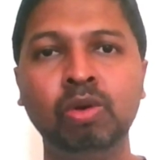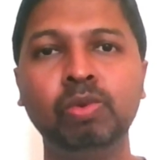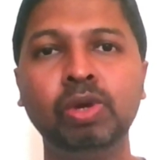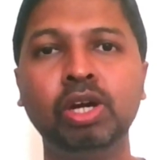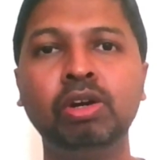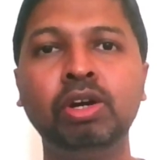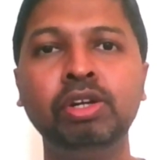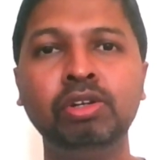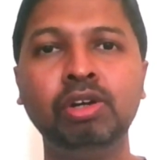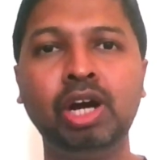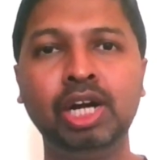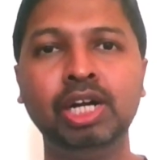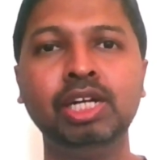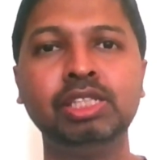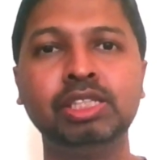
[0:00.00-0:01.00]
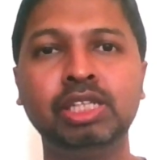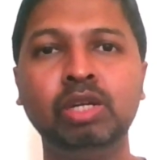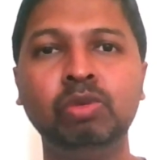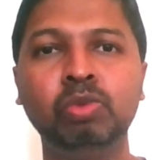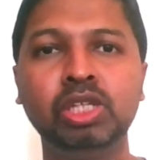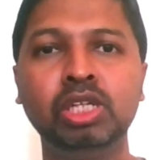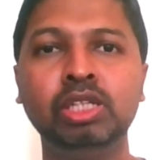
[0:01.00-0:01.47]
We are going to
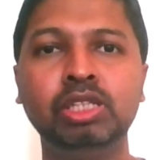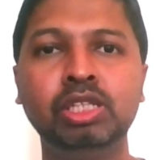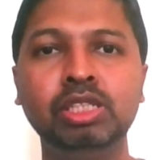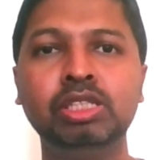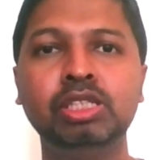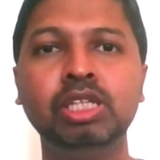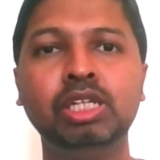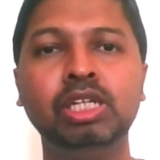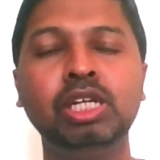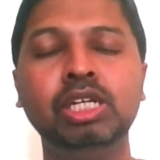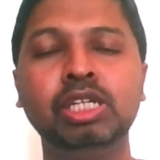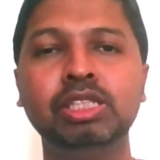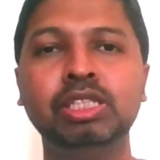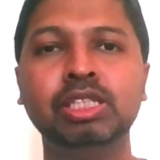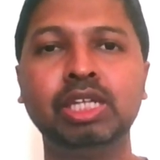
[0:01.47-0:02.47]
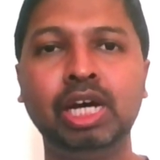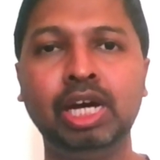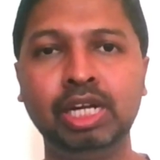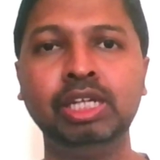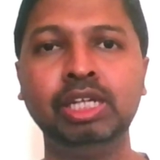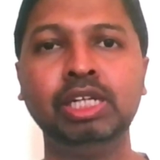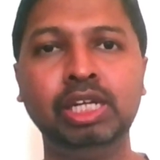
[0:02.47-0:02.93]
understand whether this journal is
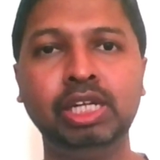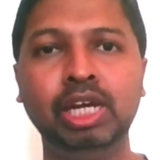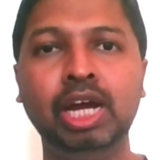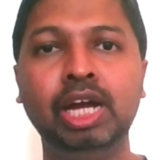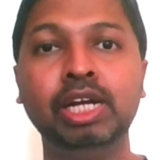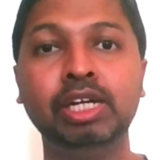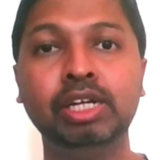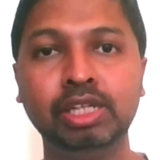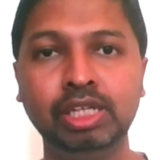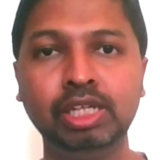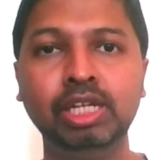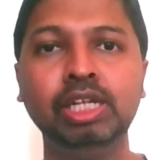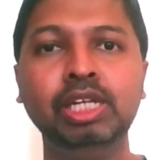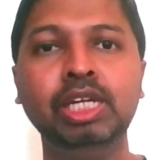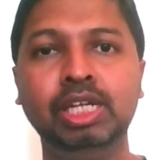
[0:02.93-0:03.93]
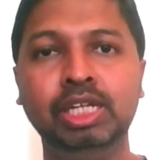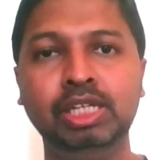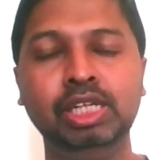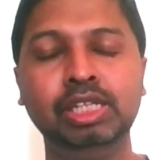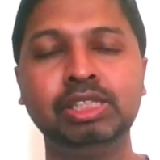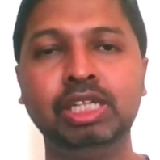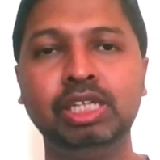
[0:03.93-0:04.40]
currently and really
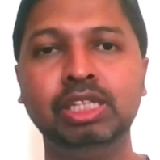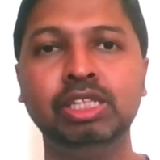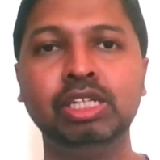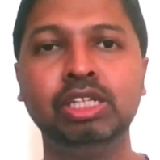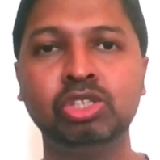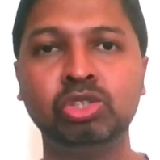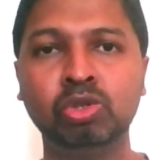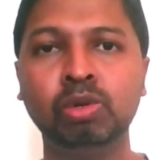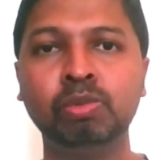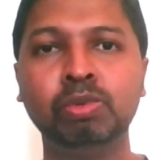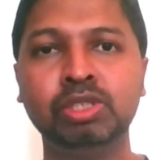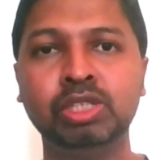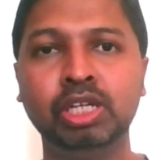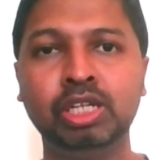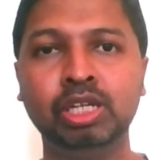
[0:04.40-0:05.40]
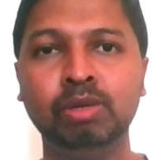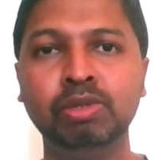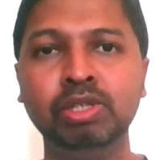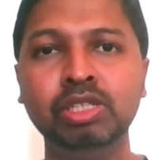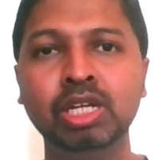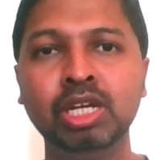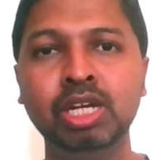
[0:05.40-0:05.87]
indexed in the Scopus database.